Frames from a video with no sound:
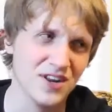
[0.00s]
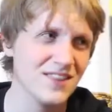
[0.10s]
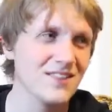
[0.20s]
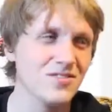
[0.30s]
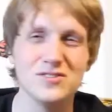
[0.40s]

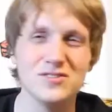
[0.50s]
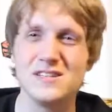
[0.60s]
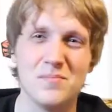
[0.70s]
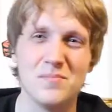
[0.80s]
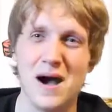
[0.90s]
And
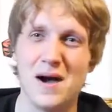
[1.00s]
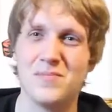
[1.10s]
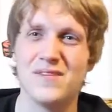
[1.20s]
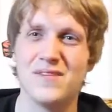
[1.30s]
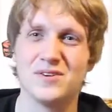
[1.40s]
losing the
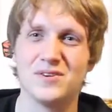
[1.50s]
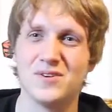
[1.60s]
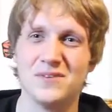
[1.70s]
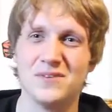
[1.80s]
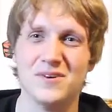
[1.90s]
mop
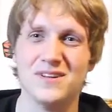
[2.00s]
after like